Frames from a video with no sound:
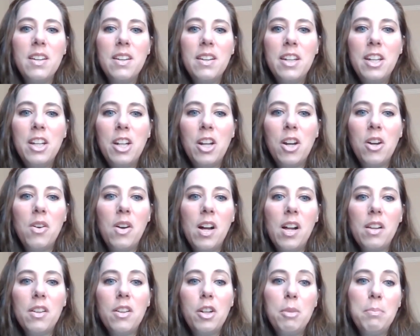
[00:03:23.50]

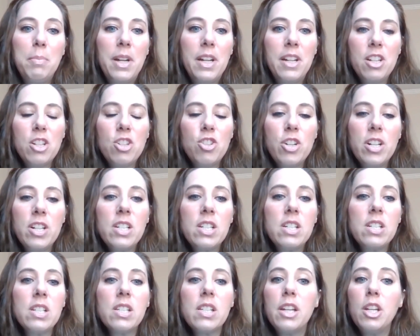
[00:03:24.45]
All her
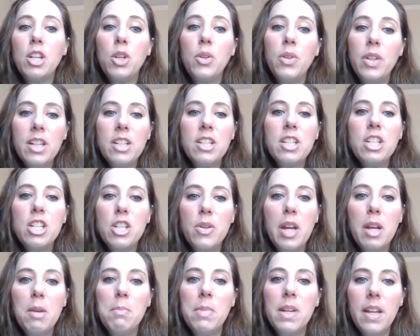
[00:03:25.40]
pediatricians, you need to do
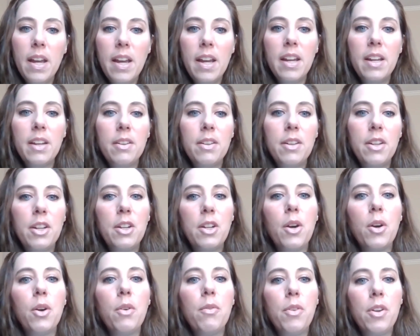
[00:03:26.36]
ABA,
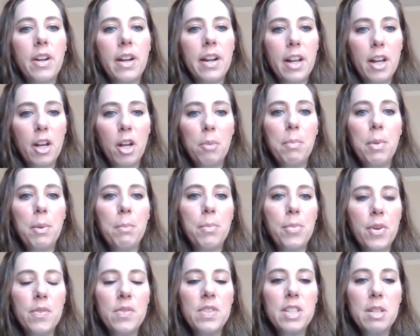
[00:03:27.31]
if you're going to help
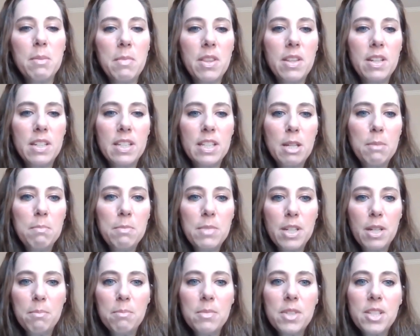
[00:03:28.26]
improve some of these
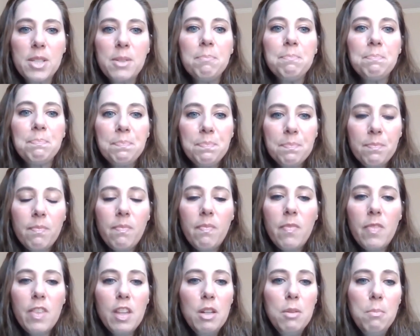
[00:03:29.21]
symptoms,
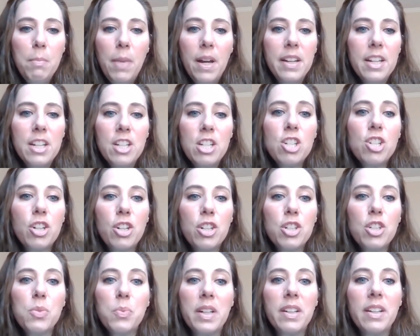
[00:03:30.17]
but
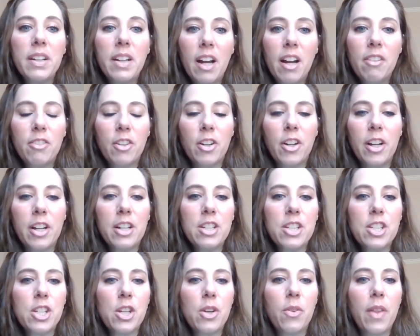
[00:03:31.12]
insurance wouldn't cover it.
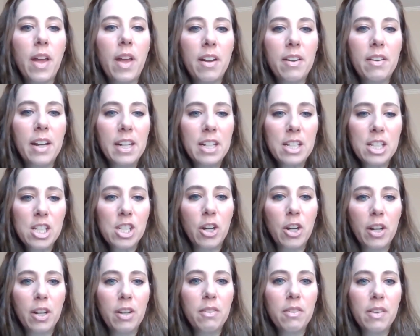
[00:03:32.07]
So that, I guess,
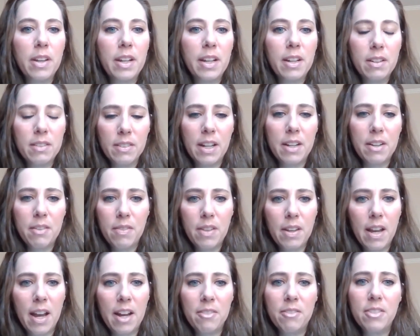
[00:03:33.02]
started a lot of
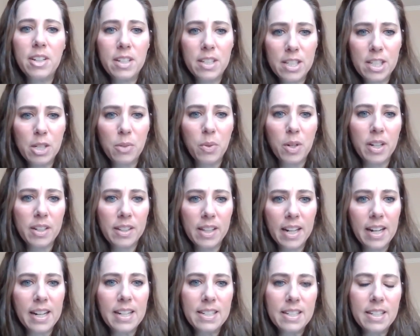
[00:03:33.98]
the advocacy work
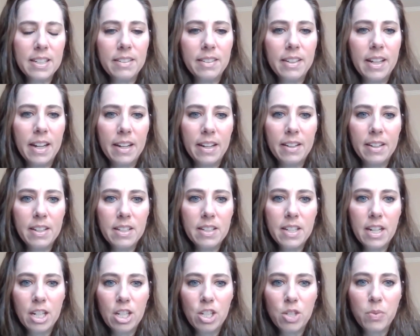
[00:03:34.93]
that I did, getting in
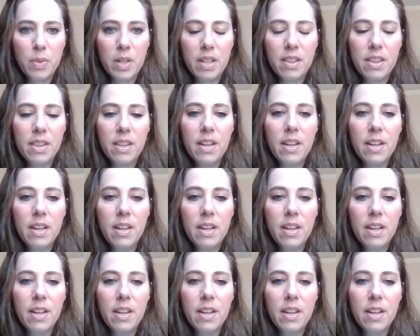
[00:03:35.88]
touch with